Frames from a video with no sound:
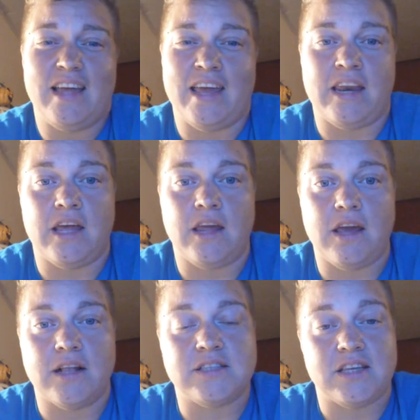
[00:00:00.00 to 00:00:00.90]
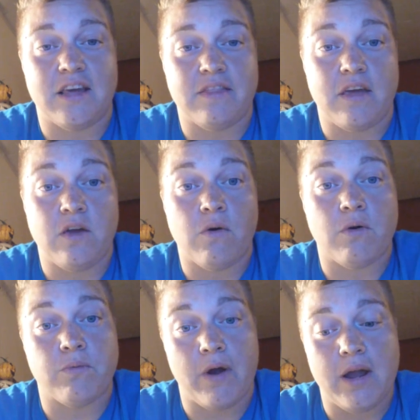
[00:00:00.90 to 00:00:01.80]
in any incident that you
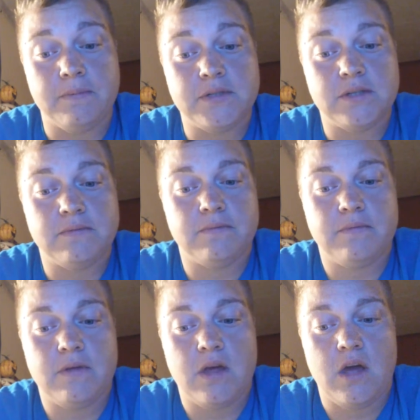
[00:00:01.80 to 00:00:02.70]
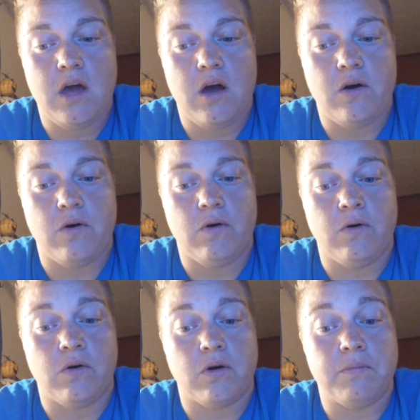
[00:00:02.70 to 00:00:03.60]
are raped,
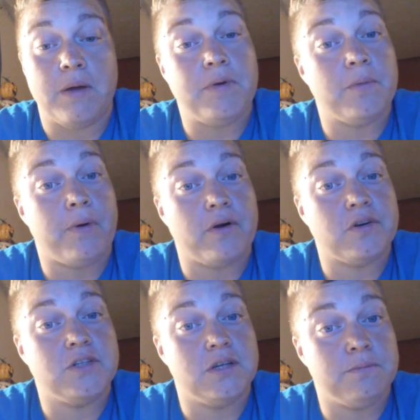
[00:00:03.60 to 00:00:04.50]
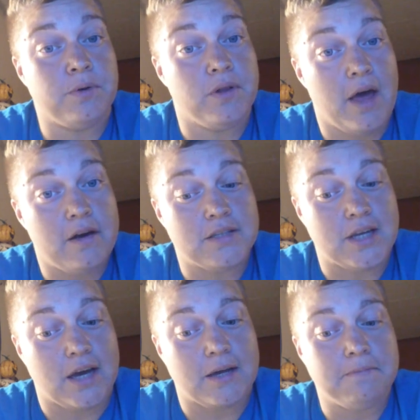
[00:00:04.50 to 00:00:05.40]
or maybe your partner didn't pull out in
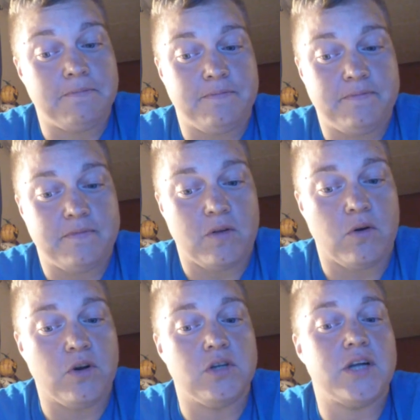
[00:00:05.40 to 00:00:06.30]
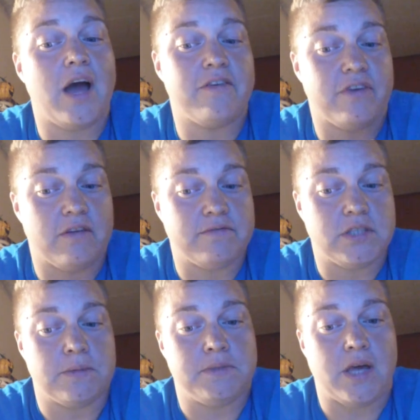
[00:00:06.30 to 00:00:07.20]
time, or your diaphragm
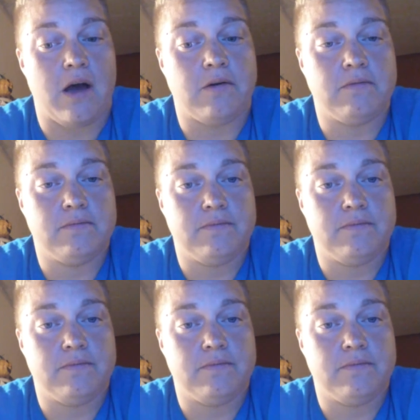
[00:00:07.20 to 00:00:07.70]
slips out.